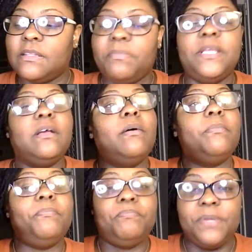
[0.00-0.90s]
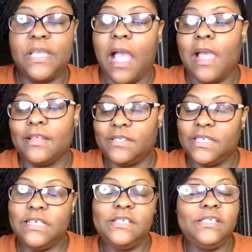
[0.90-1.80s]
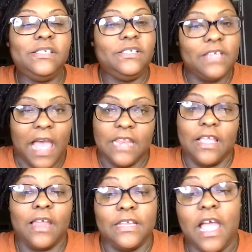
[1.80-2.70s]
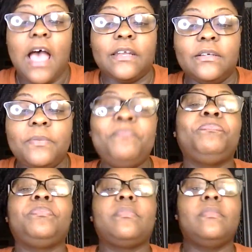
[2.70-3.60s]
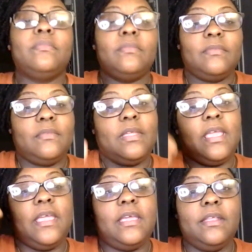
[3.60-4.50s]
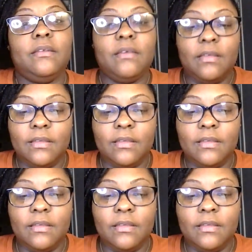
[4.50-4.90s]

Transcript: to be a BIT yada yada yada. And,